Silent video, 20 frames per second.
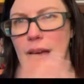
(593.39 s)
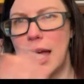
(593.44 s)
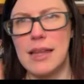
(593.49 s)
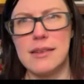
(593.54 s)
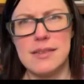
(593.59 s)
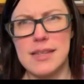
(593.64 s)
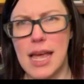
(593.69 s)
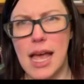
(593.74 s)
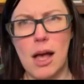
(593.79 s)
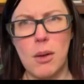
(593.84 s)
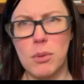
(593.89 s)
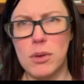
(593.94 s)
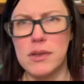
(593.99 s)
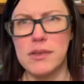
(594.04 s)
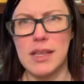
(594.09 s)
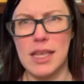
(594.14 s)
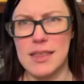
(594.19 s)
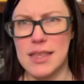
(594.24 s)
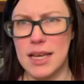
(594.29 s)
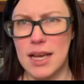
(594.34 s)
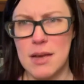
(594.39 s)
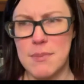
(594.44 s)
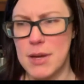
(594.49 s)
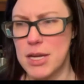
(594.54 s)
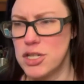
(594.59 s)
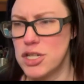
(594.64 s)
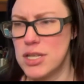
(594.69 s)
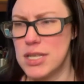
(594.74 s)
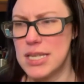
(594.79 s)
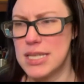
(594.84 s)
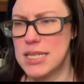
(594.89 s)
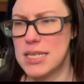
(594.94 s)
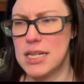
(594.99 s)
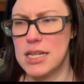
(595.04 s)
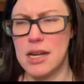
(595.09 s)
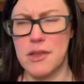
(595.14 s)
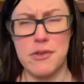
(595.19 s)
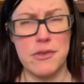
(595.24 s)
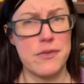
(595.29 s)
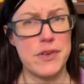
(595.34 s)
and towels, I think I mentioned this in
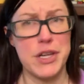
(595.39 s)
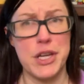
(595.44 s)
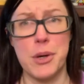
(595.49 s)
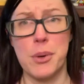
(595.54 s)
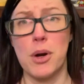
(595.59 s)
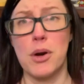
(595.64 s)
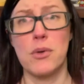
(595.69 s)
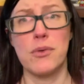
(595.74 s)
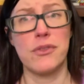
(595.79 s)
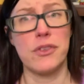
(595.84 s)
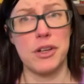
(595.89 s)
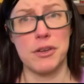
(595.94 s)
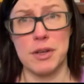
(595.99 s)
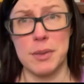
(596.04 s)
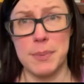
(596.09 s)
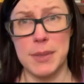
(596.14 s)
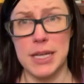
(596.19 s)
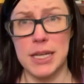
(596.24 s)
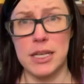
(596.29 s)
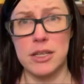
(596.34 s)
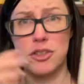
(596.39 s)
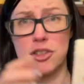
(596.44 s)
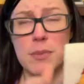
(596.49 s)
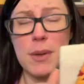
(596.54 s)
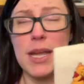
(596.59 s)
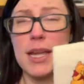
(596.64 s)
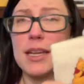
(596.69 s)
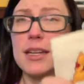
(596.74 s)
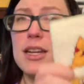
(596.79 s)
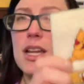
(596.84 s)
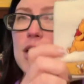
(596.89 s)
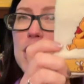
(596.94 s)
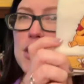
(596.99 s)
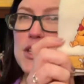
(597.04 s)
another video, are very big in Japan.